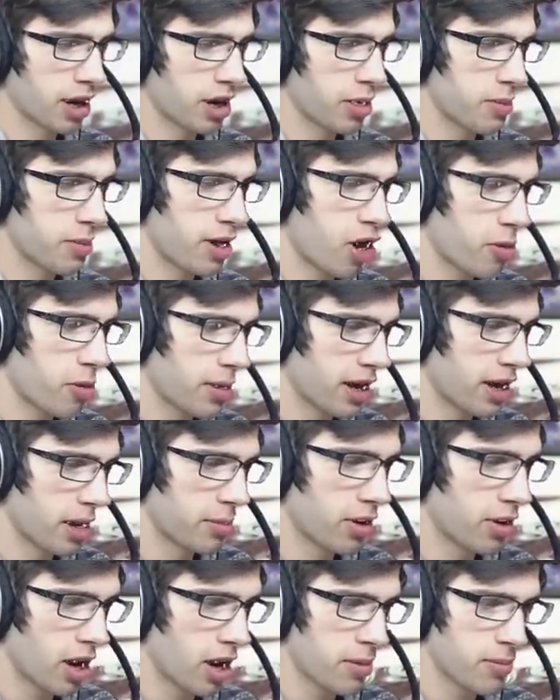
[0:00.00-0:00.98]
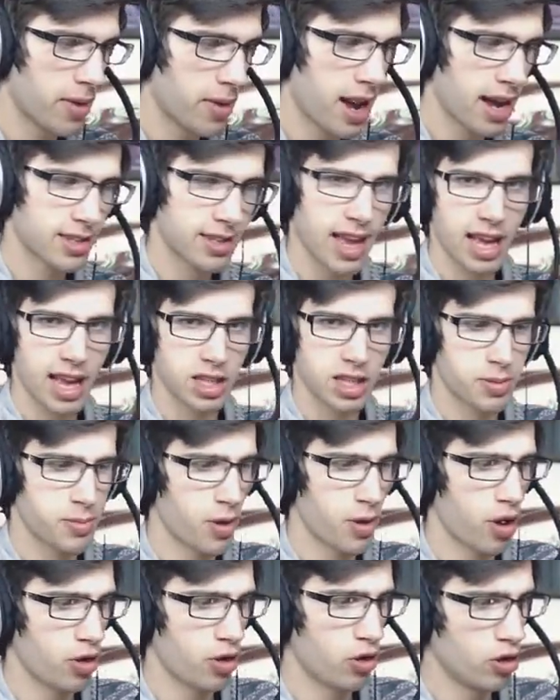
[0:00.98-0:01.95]
we're going to be opening up 9 packs as
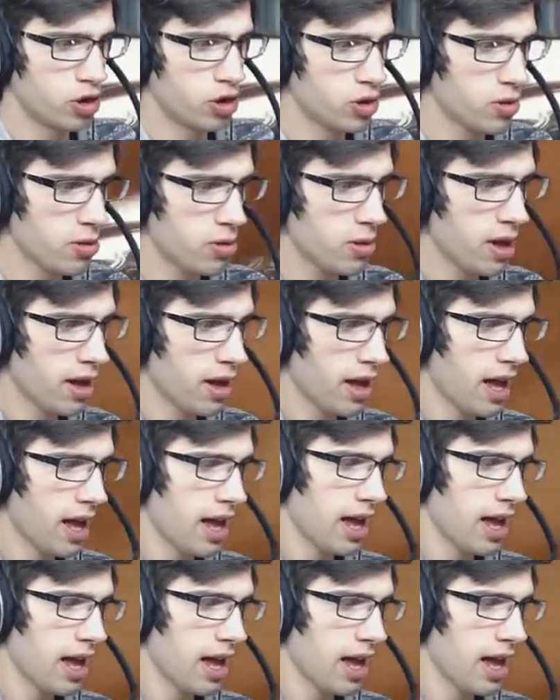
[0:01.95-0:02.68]
per usual.